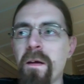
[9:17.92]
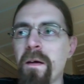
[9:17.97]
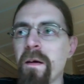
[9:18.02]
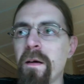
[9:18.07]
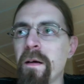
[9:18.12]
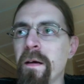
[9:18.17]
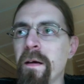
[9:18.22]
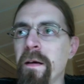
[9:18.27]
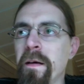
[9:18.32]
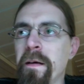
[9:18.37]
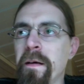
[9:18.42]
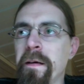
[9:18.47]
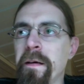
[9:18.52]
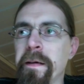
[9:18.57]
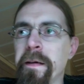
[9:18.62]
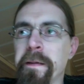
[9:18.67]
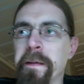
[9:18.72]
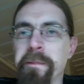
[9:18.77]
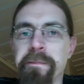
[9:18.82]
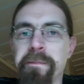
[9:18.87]

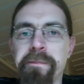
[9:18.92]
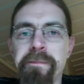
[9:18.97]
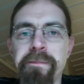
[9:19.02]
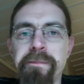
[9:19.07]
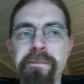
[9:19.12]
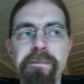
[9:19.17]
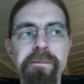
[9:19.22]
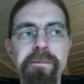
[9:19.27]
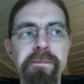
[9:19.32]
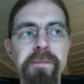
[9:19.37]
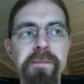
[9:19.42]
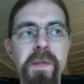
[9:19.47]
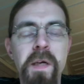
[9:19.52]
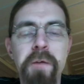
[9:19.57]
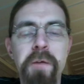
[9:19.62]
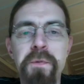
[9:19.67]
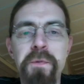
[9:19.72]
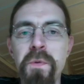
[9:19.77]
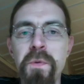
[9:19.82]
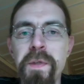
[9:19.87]
a
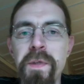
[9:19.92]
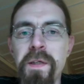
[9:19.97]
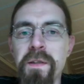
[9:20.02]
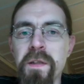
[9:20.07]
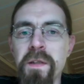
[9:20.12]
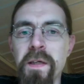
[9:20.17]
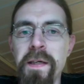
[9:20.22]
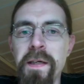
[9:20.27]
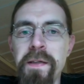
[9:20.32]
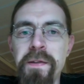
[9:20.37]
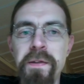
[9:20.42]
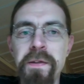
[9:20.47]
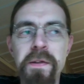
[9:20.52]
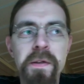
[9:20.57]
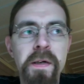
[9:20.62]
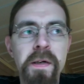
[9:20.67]
few years later,